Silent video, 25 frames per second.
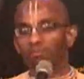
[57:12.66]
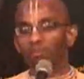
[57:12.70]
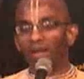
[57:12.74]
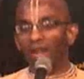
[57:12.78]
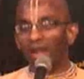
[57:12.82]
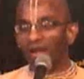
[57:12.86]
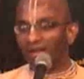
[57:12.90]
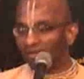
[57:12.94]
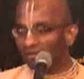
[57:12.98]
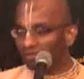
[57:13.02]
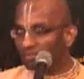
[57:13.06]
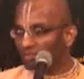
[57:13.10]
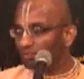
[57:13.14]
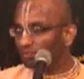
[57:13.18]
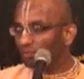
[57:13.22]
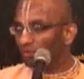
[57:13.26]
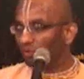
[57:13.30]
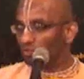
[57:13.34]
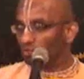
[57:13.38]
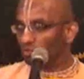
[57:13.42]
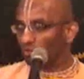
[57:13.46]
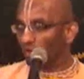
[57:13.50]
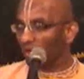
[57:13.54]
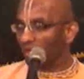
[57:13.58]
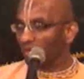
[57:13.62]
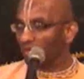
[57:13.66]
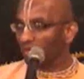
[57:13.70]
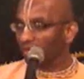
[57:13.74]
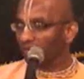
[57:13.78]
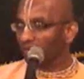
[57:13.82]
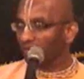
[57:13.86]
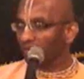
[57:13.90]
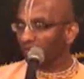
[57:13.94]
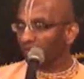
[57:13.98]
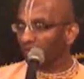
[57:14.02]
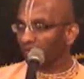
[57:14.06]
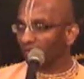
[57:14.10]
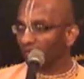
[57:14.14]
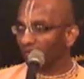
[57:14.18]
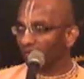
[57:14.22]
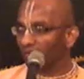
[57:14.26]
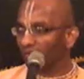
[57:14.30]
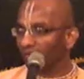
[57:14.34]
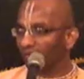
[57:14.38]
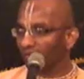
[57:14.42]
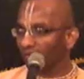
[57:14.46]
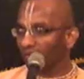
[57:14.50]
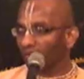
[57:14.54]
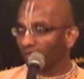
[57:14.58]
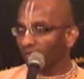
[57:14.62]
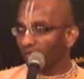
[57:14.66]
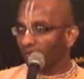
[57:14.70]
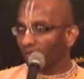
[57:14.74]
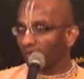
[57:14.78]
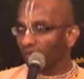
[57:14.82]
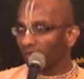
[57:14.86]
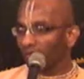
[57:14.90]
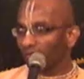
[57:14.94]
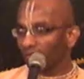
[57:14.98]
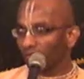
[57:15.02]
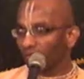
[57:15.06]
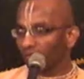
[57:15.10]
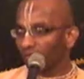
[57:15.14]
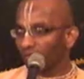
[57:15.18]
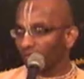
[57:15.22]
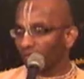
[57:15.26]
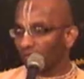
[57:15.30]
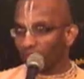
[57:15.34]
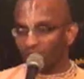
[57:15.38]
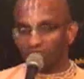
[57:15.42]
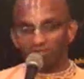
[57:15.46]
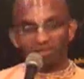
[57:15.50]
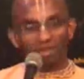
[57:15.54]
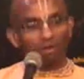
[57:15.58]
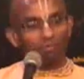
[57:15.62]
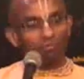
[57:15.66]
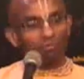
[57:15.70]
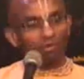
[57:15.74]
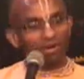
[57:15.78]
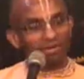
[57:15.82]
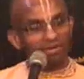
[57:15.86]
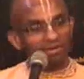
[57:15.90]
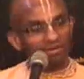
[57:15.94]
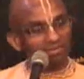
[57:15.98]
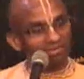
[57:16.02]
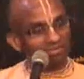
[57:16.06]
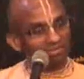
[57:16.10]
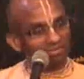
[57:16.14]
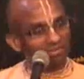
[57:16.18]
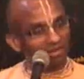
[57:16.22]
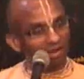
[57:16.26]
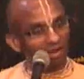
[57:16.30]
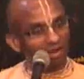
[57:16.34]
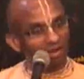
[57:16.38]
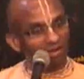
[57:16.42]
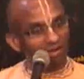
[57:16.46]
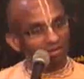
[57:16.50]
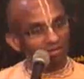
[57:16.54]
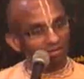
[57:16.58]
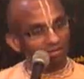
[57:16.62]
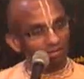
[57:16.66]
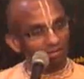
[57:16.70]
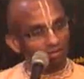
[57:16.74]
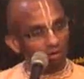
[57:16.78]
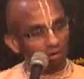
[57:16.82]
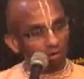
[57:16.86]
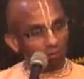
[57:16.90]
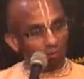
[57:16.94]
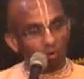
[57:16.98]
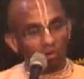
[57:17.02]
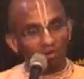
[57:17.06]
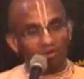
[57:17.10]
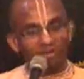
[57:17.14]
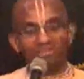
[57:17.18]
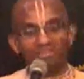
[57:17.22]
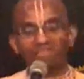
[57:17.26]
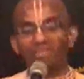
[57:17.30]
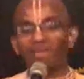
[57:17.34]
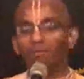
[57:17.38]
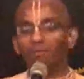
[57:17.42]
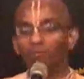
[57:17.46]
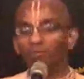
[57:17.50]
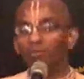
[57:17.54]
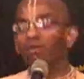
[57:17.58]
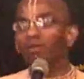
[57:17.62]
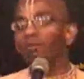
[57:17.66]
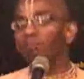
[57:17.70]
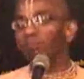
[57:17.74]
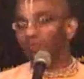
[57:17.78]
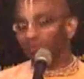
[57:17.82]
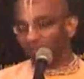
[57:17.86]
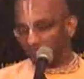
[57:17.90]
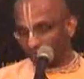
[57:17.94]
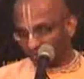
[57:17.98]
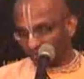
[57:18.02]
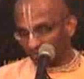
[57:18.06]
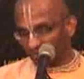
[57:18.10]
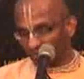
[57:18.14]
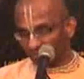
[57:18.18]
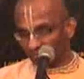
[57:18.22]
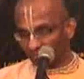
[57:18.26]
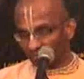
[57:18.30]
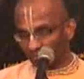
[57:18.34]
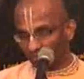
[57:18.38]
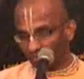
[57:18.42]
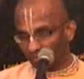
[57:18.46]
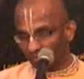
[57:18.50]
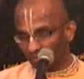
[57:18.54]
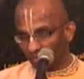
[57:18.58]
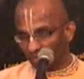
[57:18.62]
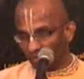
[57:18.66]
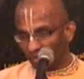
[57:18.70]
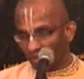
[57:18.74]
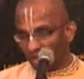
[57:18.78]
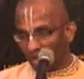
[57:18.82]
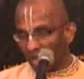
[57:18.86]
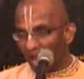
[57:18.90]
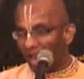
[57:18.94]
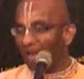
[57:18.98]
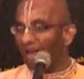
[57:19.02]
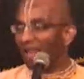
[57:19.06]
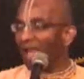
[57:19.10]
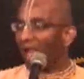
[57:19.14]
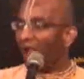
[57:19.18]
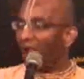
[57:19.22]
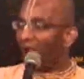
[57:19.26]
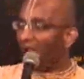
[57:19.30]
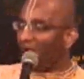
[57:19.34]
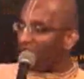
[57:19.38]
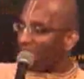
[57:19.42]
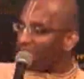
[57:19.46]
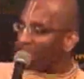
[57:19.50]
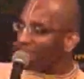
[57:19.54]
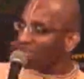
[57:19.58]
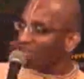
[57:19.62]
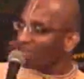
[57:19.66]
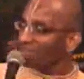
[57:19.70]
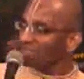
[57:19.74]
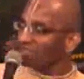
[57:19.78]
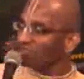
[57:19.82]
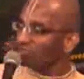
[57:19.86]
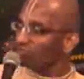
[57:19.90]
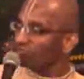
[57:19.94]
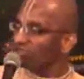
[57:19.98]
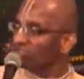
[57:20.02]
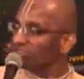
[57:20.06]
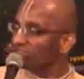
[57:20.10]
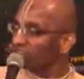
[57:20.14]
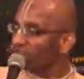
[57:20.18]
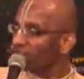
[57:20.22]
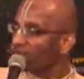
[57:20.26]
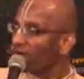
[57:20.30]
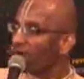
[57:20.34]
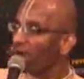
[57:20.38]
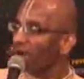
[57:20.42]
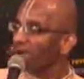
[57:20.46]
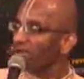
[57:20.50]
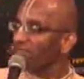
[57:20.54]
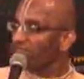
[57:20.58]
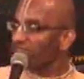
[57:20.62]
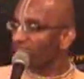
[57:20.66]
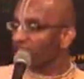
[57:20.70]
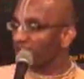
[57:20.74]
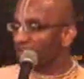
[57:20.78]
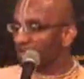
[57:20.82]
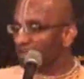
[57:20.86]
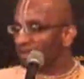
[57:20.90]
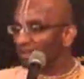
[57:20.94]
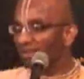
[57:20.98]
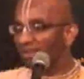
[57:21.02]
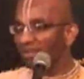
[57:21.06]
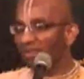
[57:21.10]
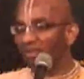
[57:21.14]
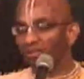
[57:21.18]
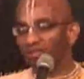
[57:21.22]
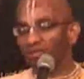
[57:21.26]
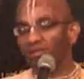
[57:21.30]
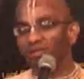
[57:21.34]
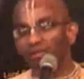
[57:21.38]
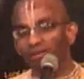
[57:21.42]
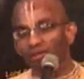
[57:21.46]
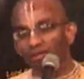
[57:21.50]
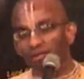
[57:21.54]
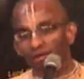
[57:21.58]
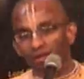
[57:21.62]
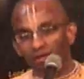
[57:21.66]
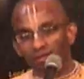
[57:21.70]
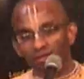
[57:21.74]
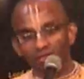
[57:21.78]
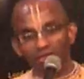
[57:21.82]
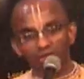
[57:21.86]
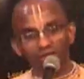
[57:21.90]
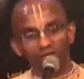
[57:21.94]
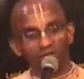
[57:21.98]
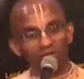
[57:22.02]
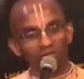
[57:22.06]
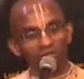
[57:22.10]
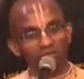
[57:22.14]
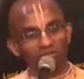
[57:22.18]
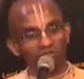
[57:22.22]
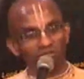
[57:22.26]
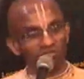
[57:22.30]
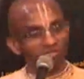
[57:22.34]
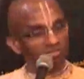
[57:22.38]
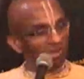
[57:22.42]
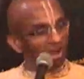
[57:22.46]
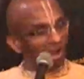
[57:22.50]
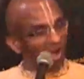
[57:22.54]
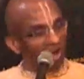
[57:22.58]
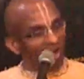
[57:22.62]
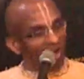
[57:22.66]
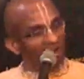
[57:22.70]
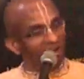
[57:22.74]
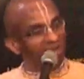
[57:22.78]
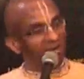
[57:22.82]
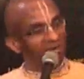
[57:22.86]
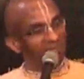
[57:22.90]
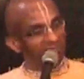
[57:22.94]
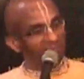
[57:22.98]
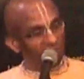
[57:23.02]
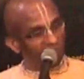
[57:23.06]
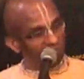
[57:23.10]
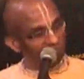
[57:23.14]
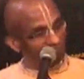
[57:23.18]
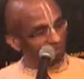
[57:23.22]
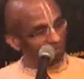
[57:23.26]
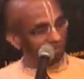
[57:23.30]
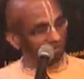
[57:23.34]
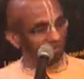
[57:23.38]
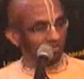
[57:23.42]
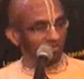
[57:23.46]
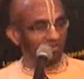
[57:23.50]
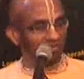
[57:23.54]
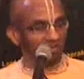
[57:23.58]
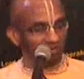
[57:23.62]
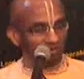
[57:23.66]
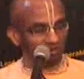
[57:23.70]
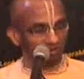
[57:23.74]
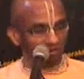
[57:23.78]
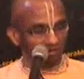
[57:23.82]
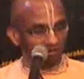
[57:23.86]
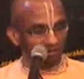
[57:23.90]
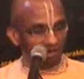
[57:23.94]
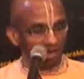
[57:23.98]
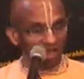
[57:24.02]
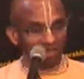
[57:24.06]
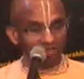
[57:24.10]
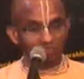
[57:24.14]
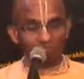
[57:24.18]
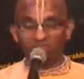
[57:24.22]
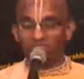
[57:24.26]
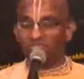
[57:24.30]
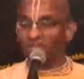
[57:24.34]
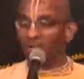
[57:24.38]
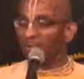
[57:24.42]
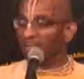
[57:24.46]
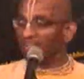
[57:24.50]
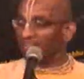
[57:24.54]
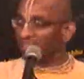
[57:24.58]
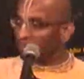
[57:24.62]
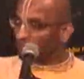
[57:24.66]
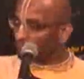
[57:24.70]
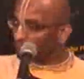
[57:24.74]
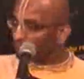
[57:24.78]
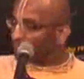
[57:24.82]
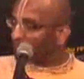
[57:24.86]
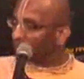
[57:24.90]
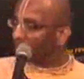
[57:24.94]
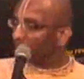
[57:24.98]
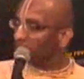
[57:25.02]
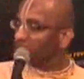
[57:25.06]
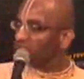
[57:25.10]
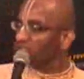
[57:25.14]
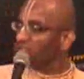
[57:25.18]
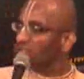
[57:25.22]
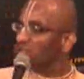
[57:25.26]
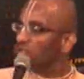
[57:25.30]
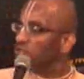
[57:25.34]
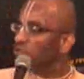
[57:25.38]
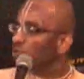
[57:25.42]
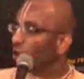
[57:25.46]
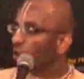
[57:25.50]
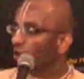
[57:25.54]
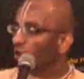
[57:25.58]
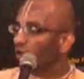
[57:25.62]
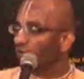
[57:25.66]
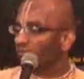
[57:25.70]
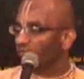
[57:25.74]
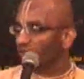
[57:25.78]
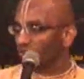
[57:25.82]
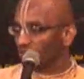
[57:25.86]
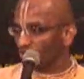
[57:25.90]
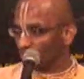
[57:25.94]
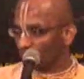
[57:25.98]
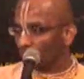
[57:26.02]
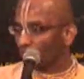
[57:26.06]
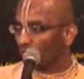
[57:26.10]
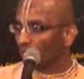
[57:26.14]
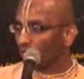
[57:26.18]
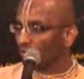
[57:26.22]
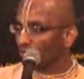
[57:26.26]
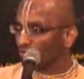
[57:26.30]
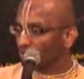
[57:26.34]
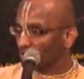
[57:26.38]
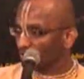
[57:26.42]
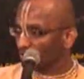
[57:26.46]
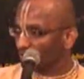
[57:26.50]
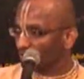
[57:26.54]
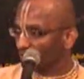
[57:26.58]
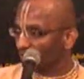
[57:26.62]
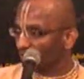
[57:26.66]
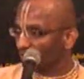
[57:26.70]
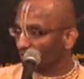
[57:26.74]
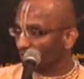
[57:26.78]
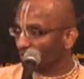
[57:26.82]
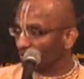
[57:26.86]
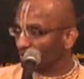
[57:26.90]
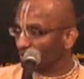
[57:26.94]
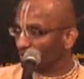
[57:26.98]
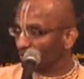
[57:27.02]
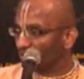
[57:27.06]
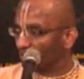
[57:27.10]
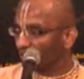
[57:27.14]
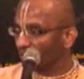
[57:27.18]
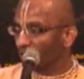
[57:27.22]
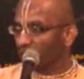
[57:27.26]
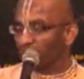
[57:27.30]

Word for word: practice spirituality, we have to understand what is our purpose. And as we start feeling the charm of Krishna, as we start experiencing the joy of Krishna consciousness,